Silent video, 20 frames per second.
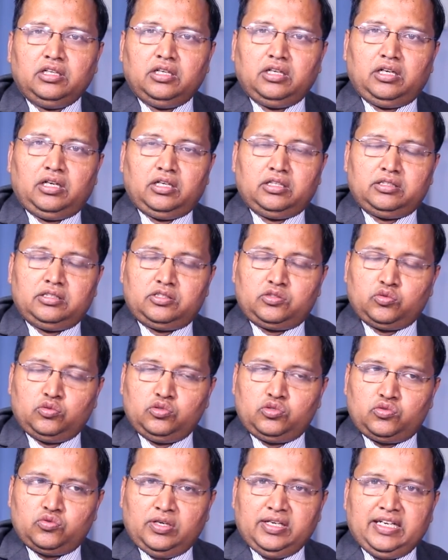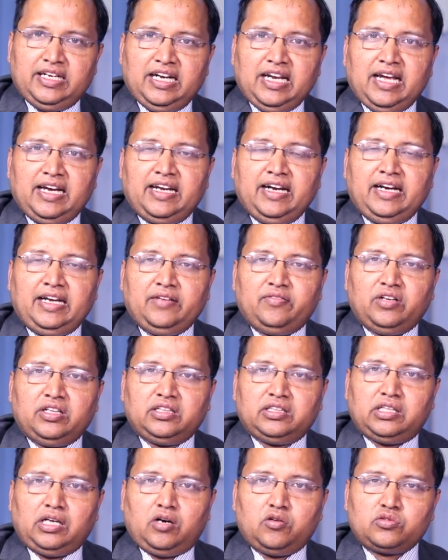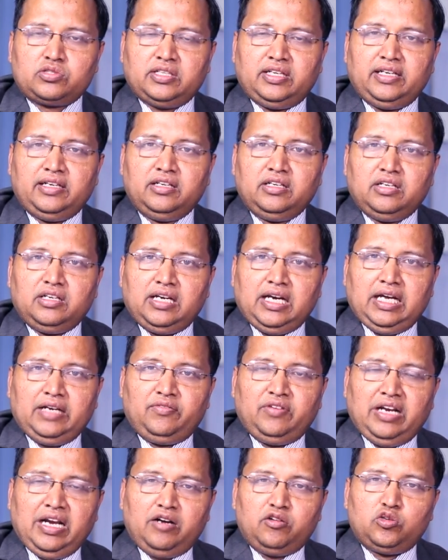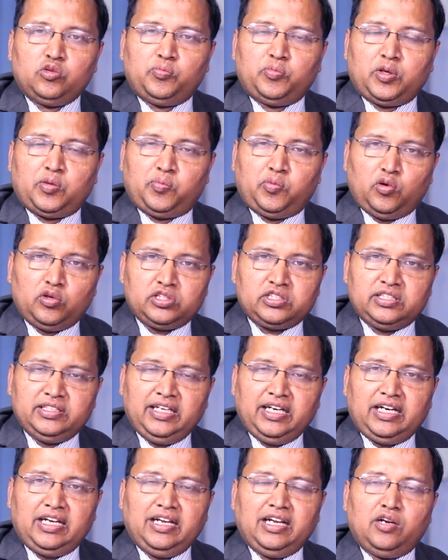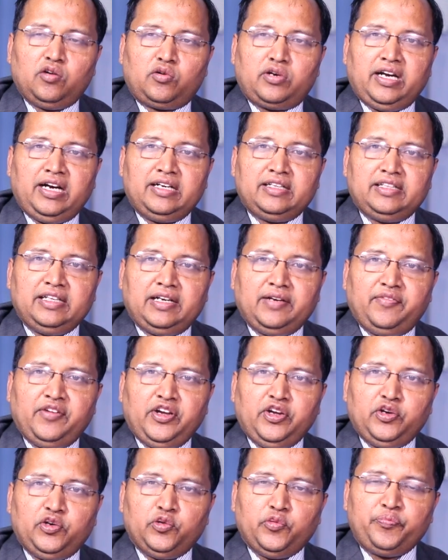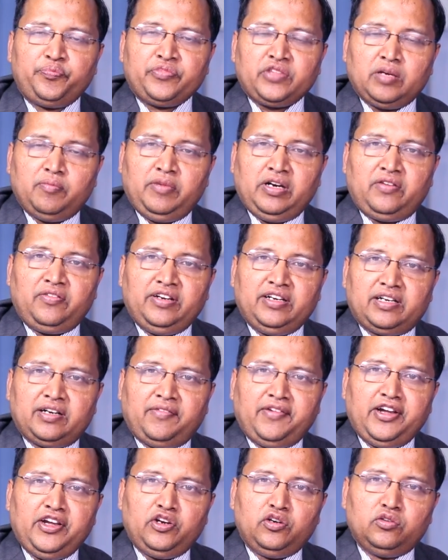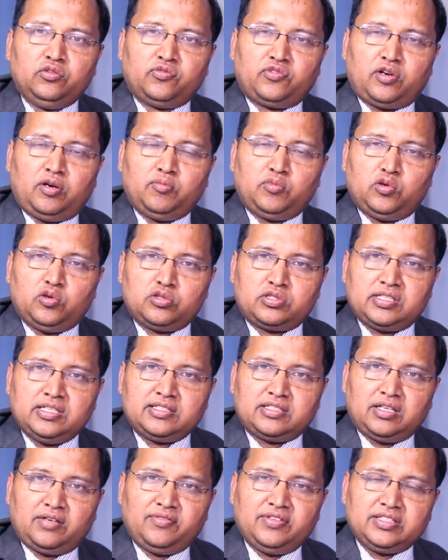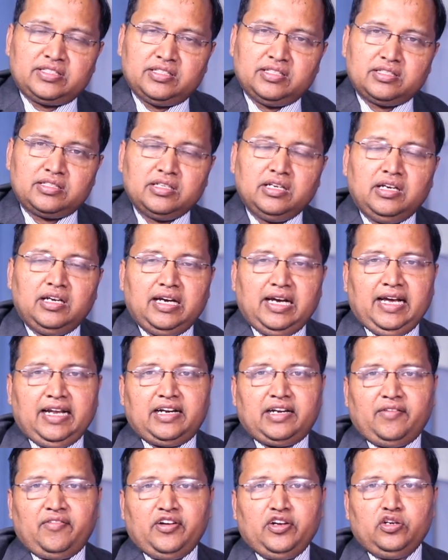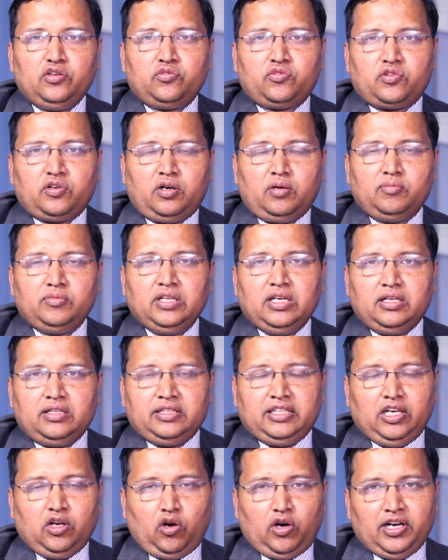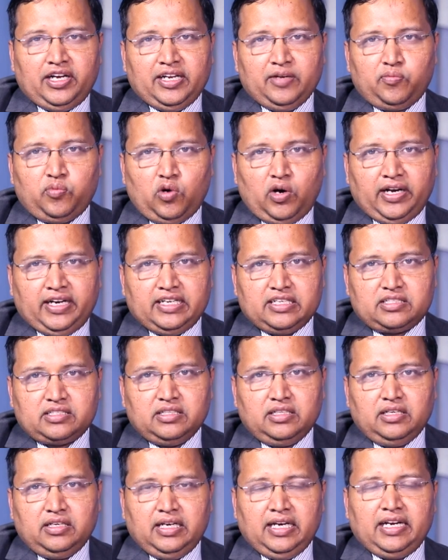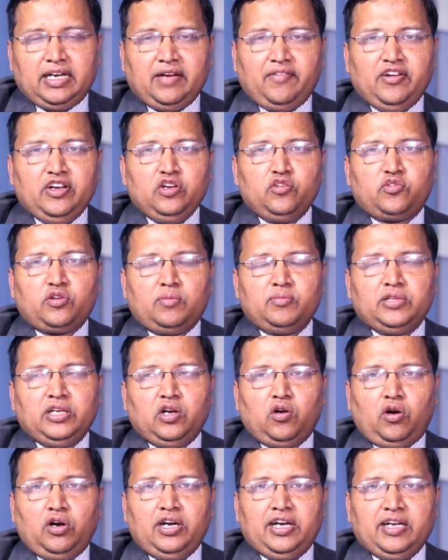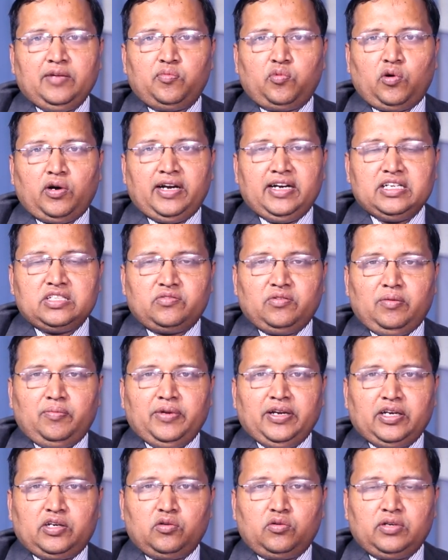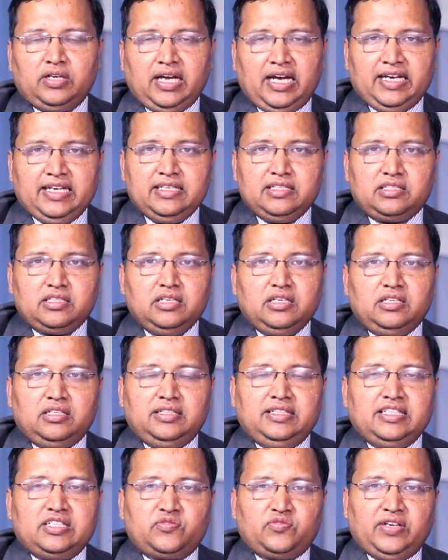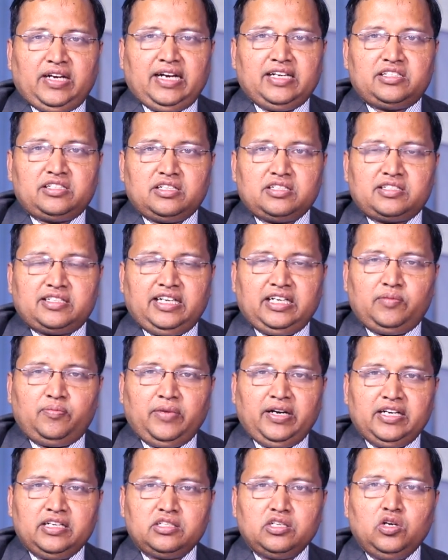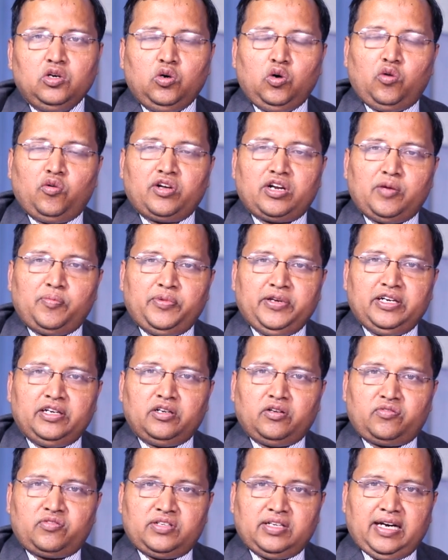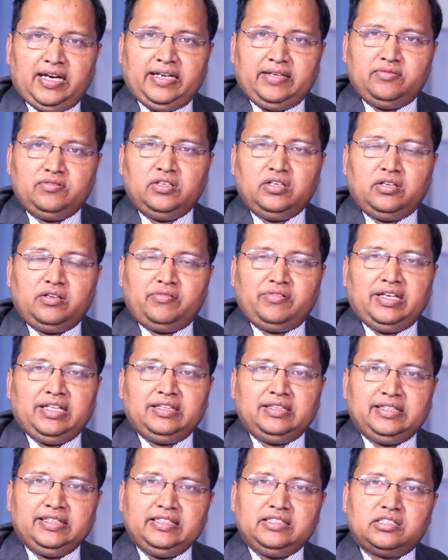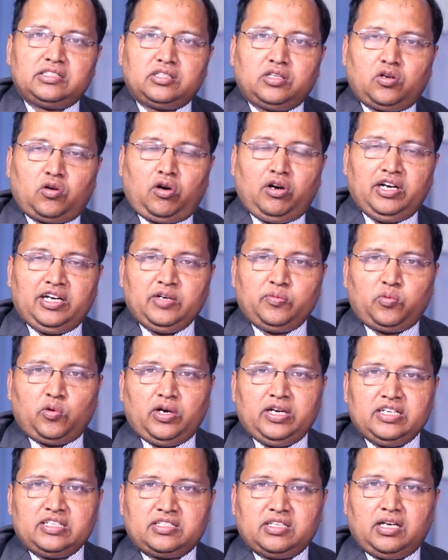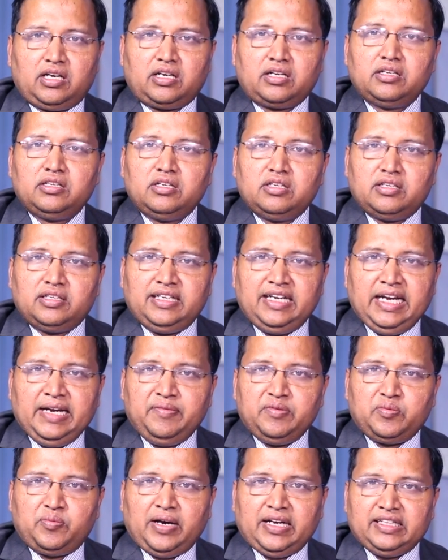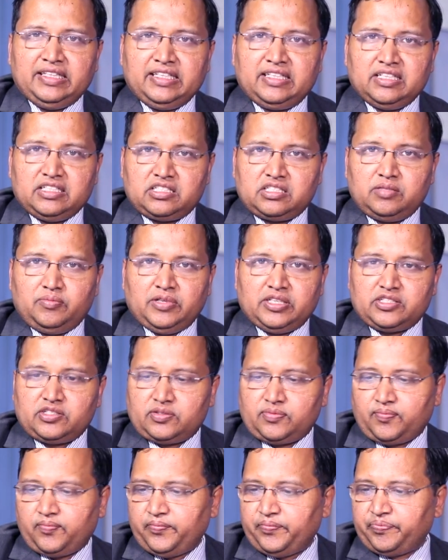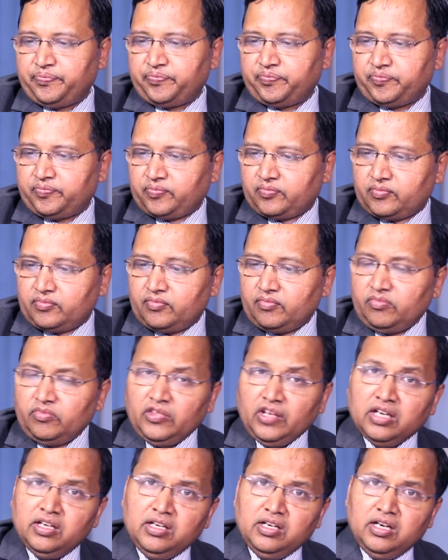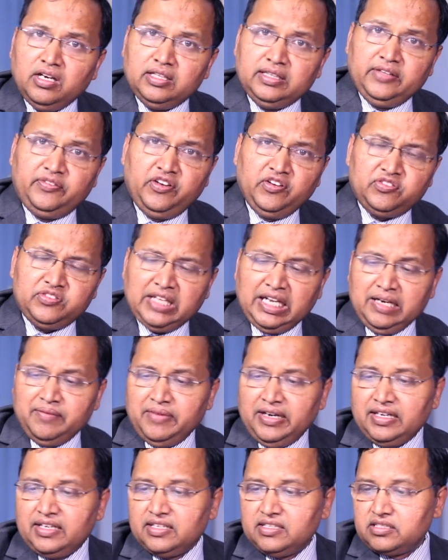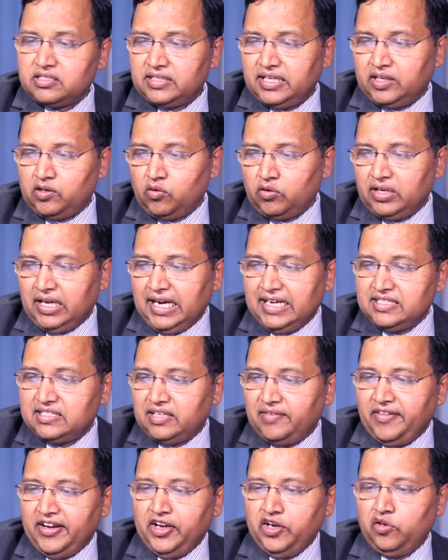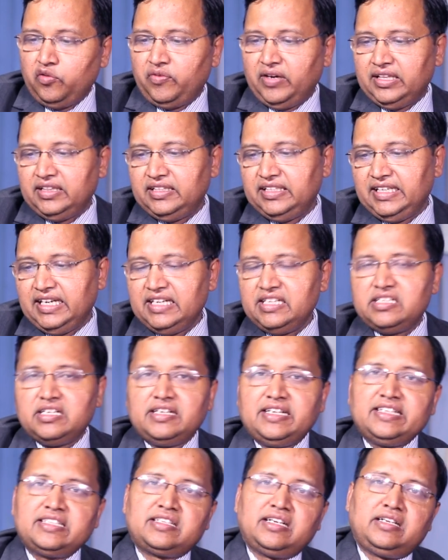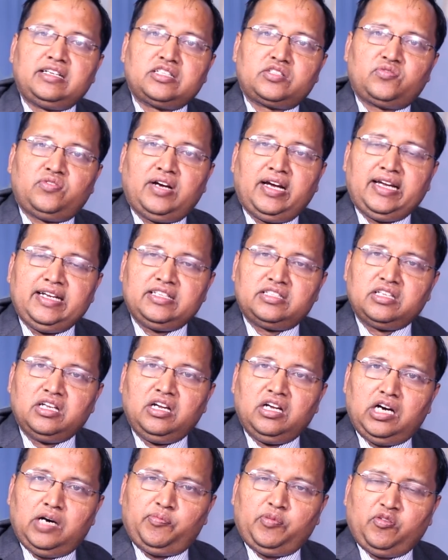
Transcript: uh, to 20 lakh 81000 and will have to proportionately allocate the revenue between revenue from goods and services and revenue from the loyalty points and revenue from the loyalty points will be recognized in its financial statement over a period of time when these loyalty points are redeemed by the customers. The fifth element is recognize revenue when the entity satisfies a